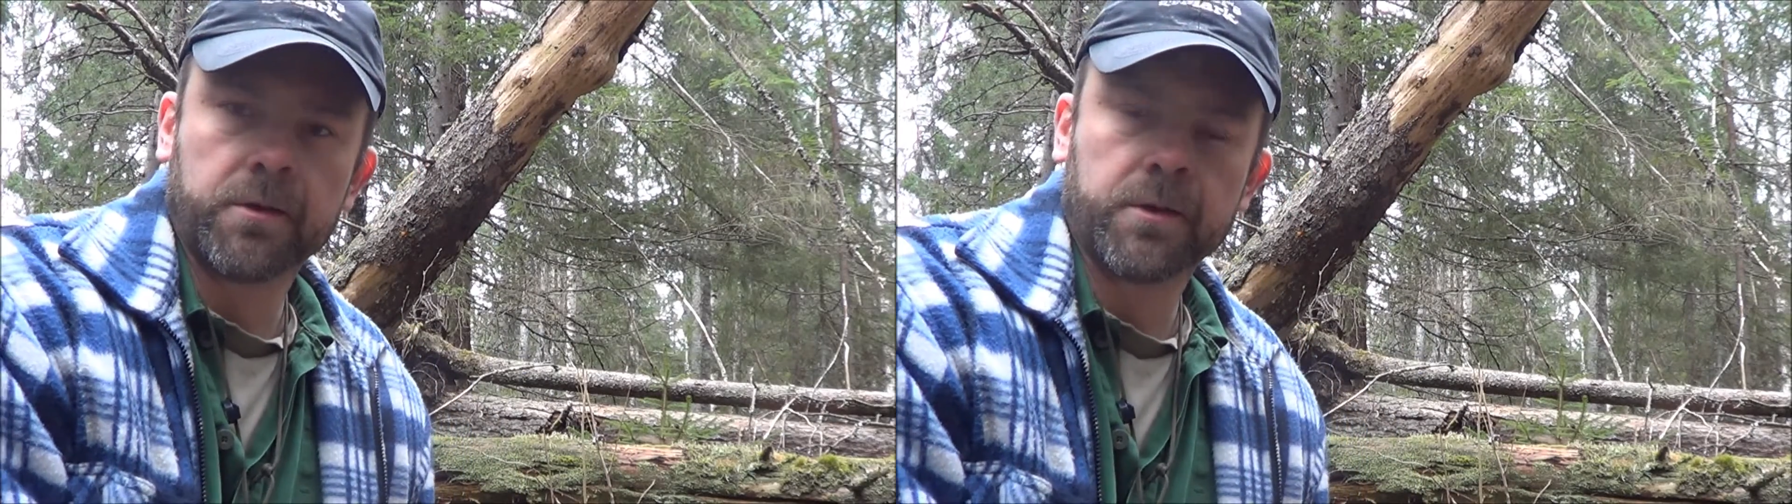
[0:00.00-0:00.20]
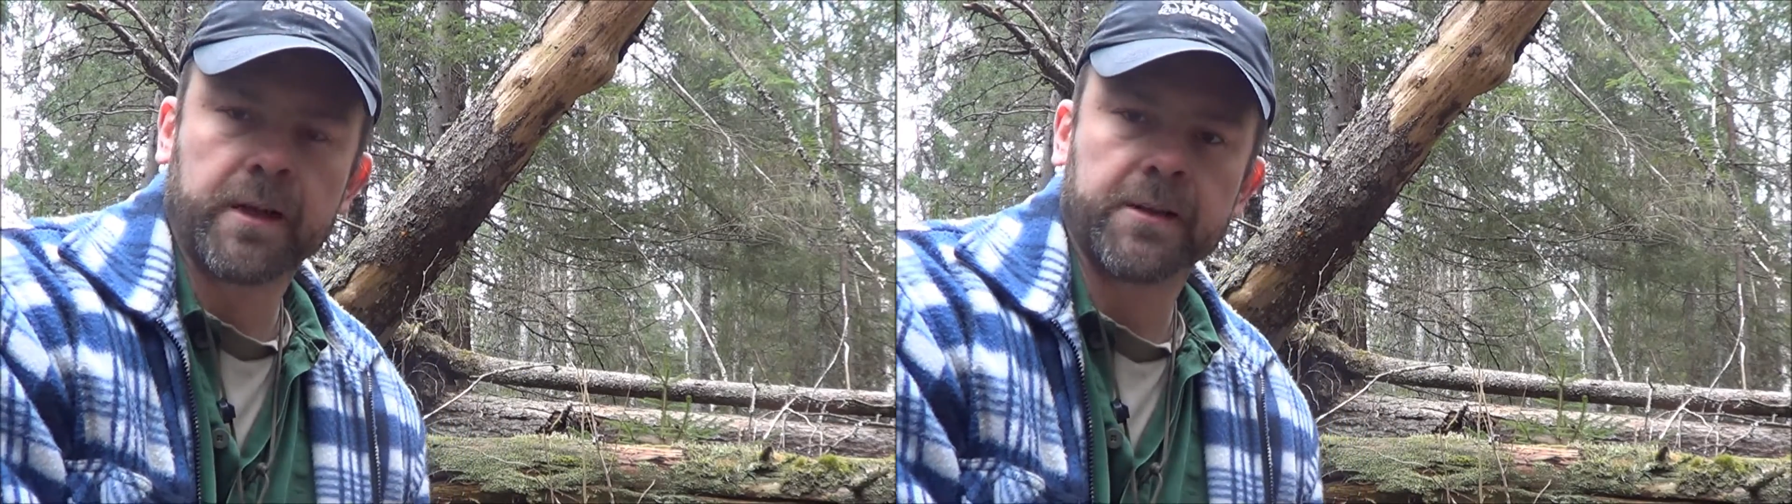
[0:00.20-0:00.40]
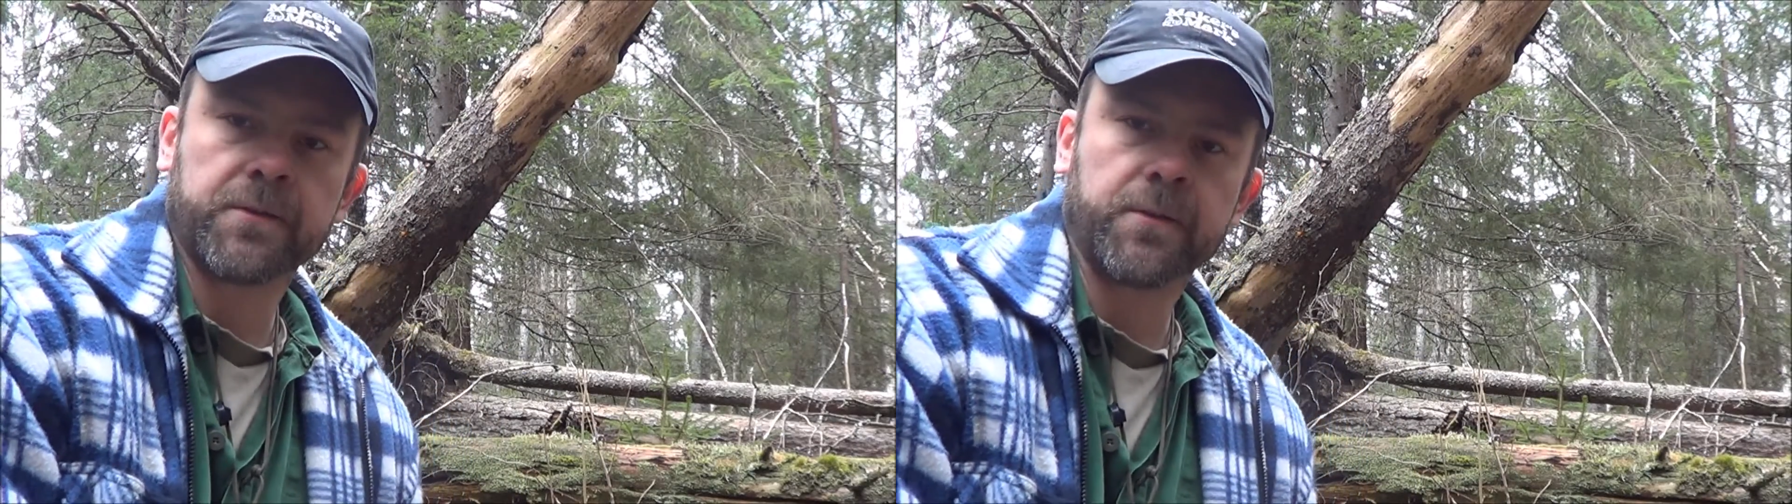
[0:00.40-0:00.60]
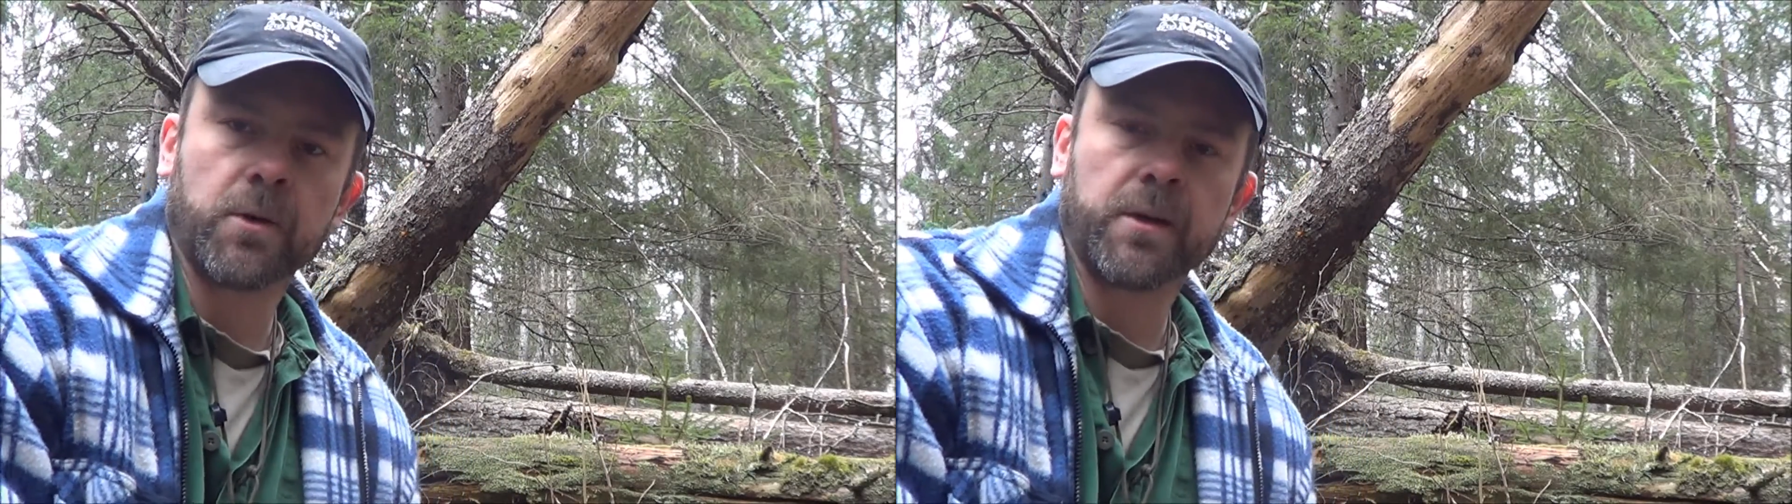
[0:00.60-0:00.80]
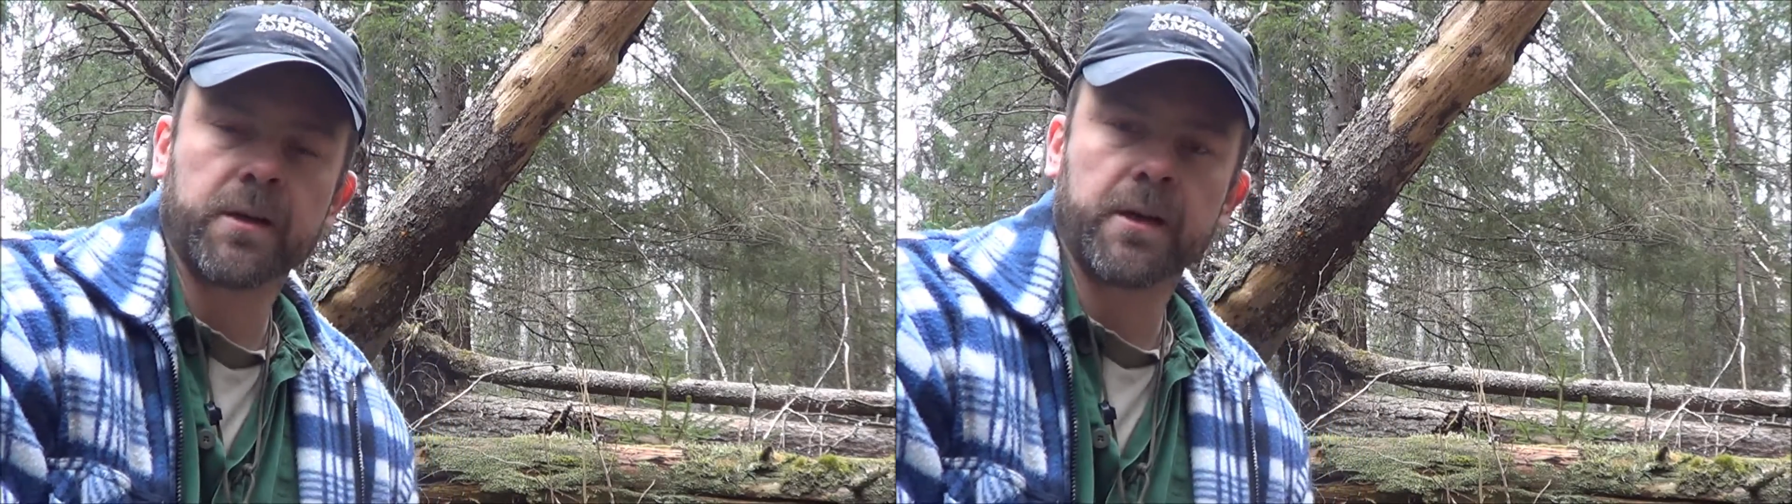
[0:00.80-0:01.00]
nice
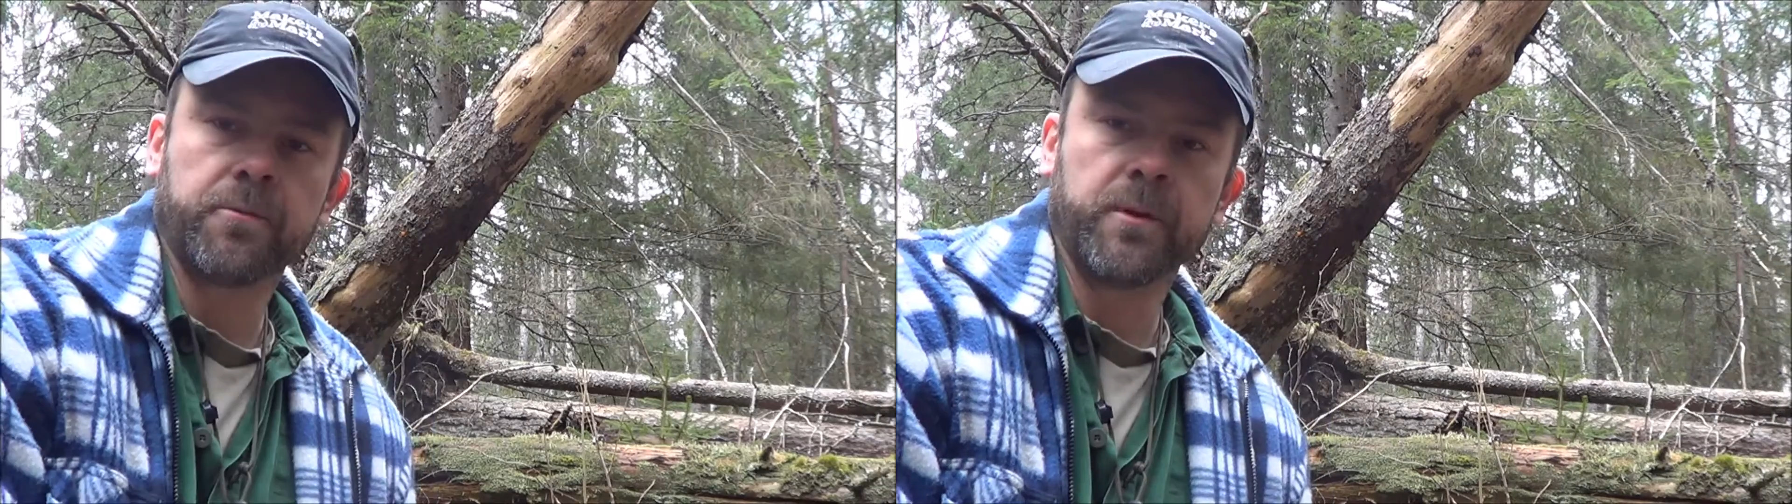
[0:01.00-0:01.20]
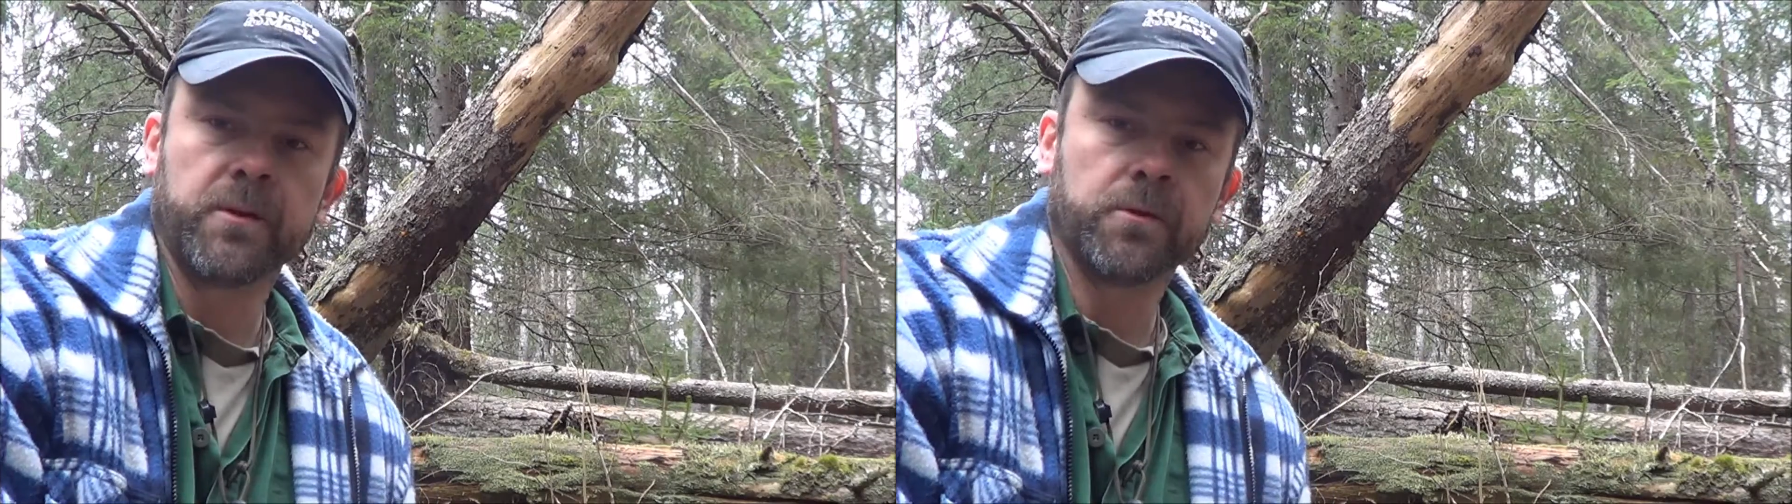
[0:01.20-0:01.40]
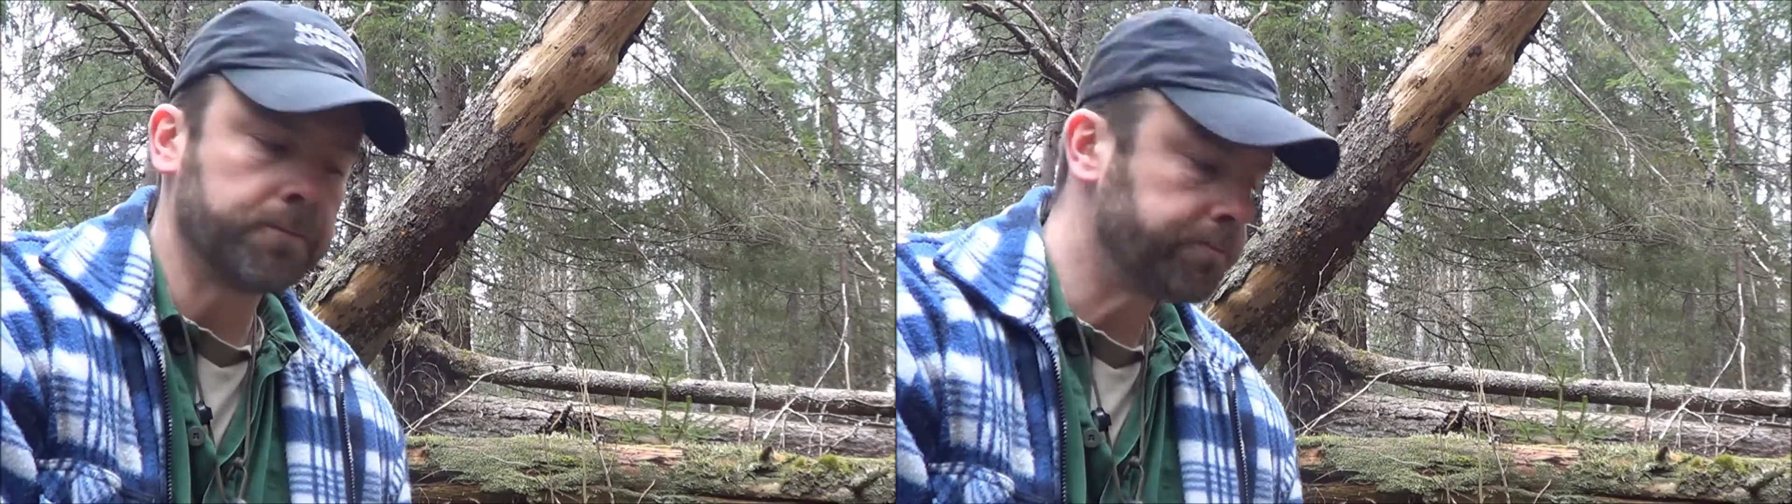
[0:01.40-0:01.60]
folding knife with you.